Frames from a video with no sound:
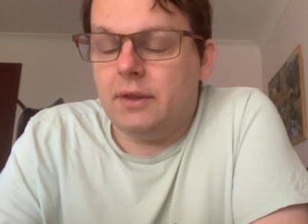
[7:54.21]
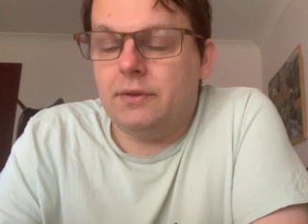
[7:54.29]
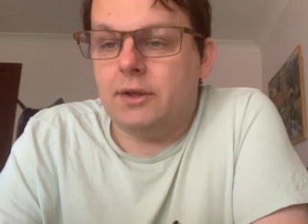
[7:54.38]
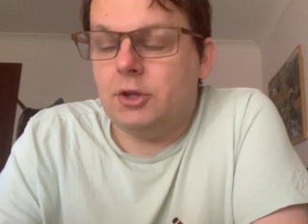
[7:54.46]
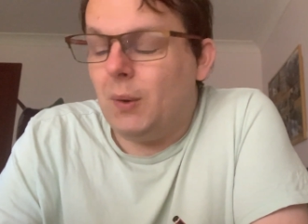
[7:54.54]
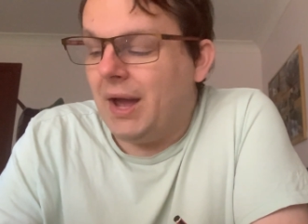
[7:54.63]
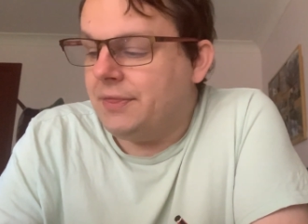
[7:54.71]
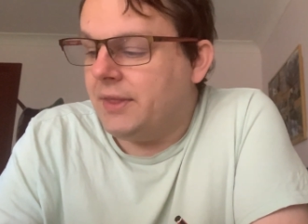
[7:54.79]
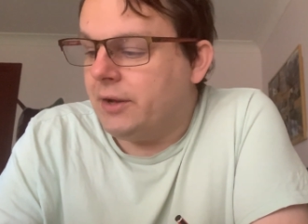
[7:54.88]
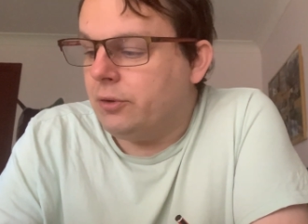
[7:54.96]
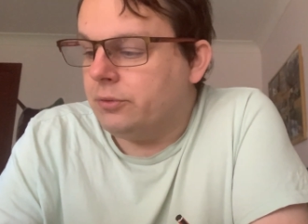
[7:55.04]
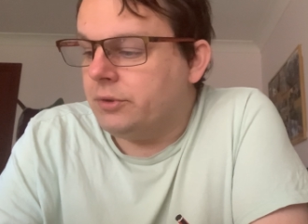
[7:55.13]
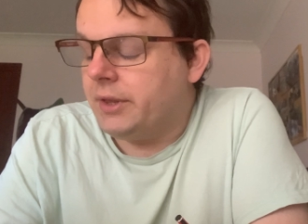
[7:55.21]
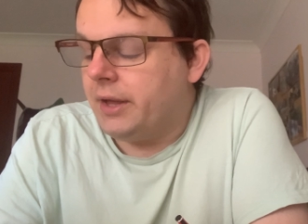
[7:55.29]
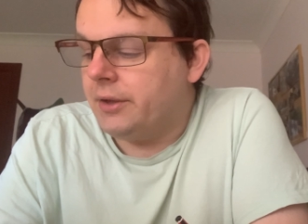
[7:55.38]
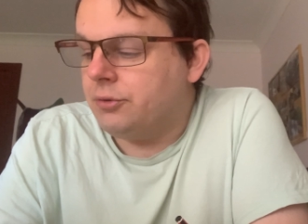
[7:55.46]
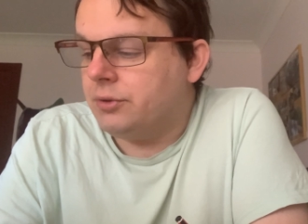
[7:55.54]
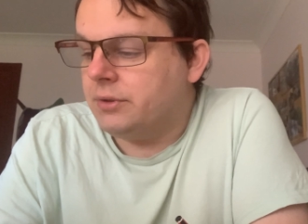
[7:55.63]
and then you add that on to the
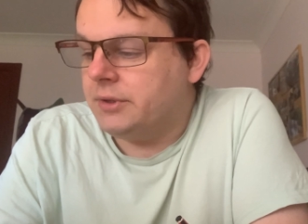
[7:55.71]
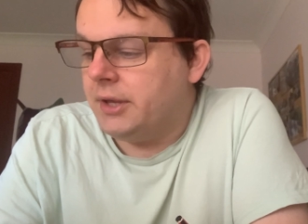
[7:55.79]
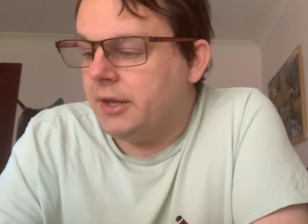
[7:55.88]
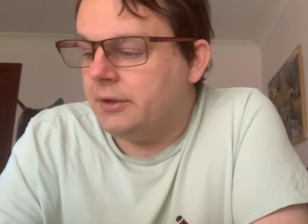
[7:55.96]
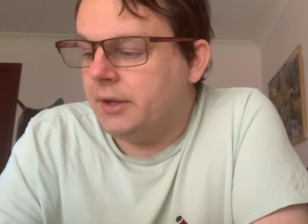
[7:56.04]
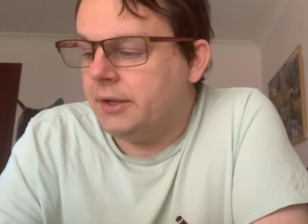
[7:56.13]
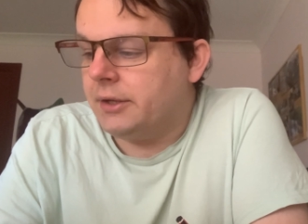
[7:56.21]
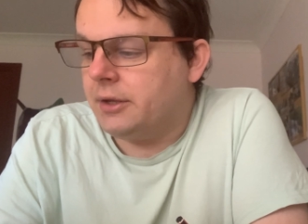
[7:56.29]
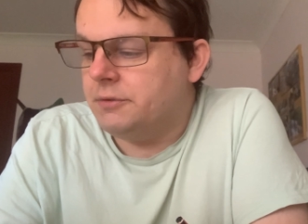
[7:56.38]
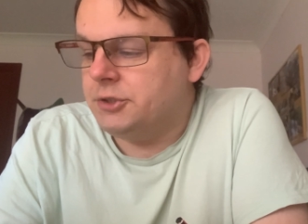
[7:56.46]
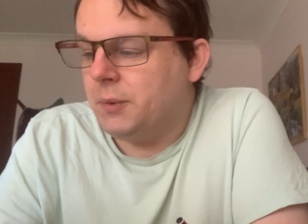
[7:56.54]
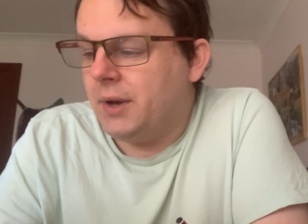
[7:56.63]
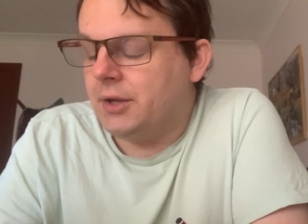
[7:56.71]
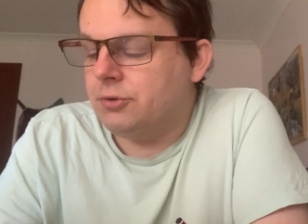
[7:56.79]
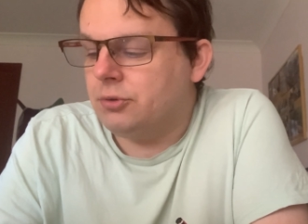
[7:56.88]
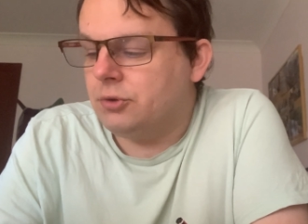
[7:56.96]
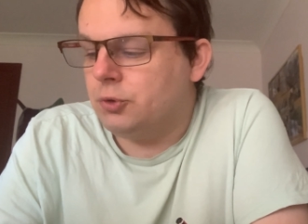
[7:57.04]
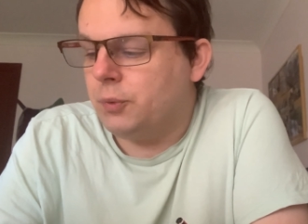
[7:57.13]
110, and it gives you
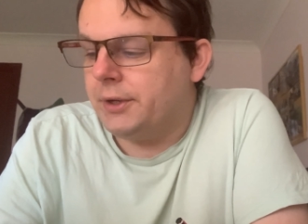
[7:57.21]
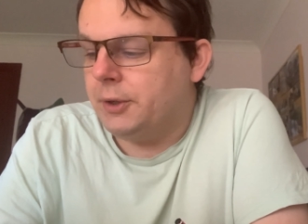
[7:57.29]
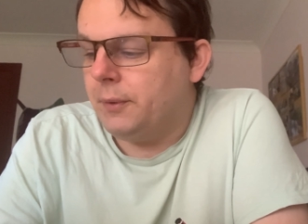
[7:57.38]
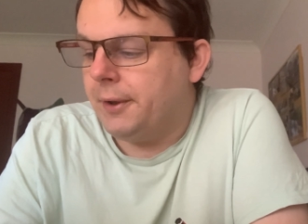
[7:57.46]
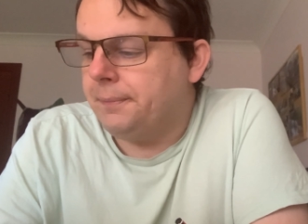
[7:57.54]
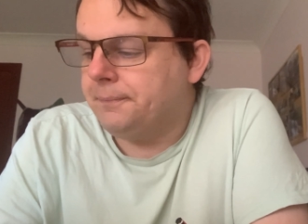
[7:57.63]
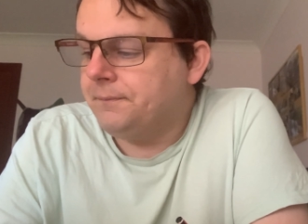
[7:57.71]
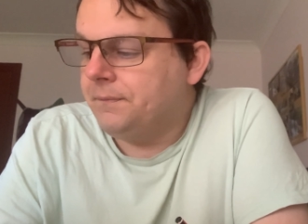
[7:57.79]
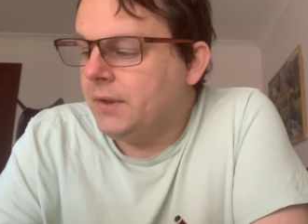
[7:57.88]
121.